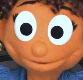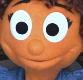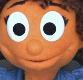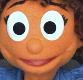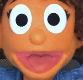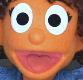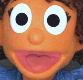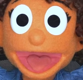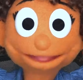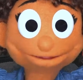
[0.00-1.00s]
Of
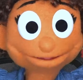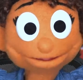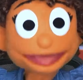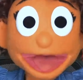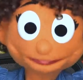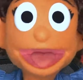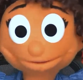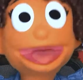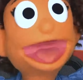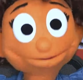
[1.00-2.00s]
course! That
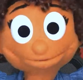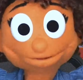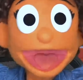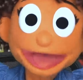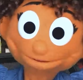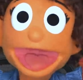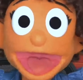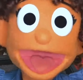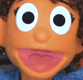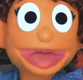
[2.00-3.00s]
is
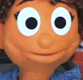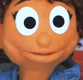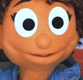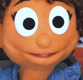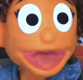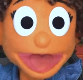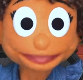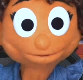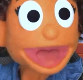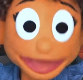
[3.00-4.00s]
awesome! Oh,
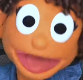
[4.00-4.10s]
I got